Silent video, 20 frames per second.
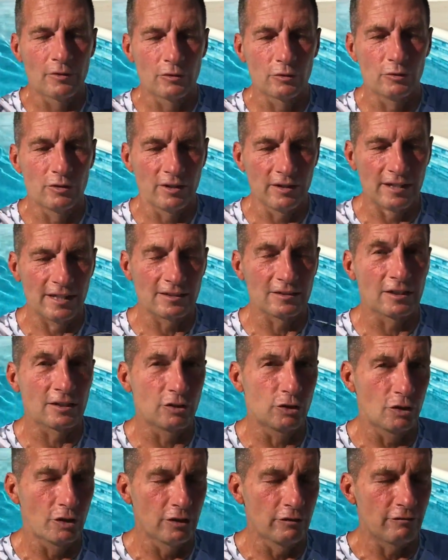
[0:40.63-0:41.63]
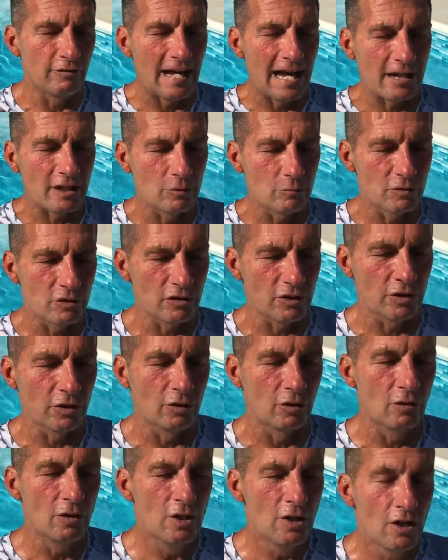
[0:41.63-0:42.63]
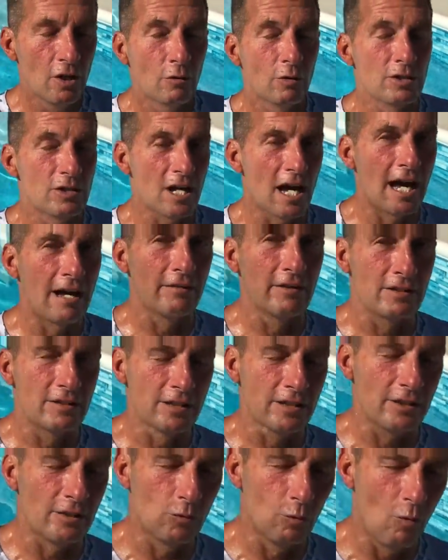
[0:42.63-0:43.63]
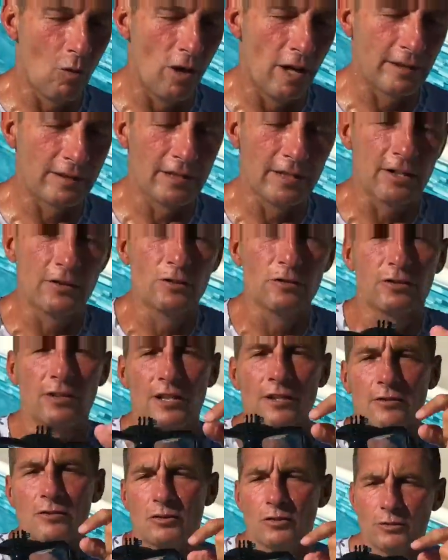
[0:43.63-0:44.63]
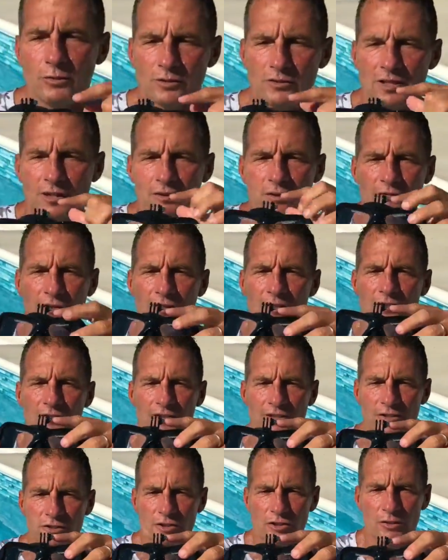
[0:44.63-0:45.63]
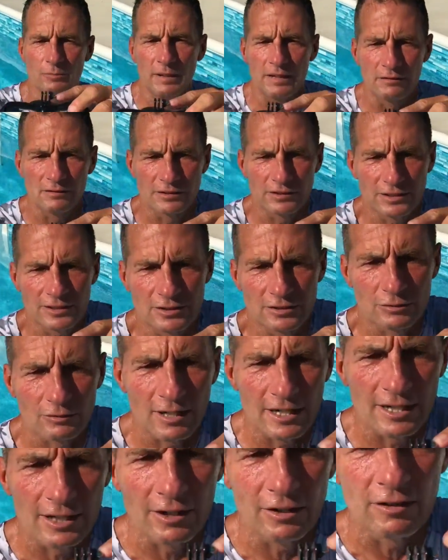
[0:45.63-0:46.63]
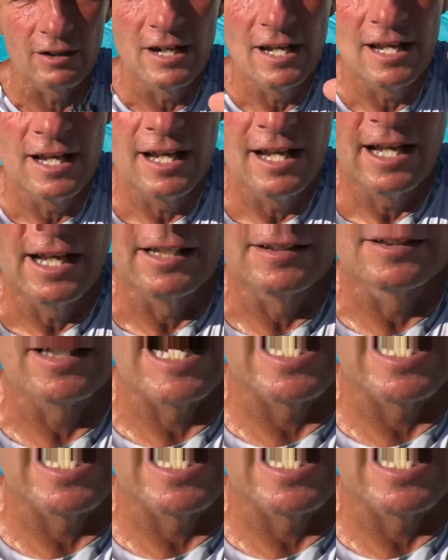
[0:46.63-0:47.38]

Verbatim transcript: through there. That's a good vacuum seal, which obviously you want. The other thing too is, I don't know if you can see this, should be able to see this right here, is it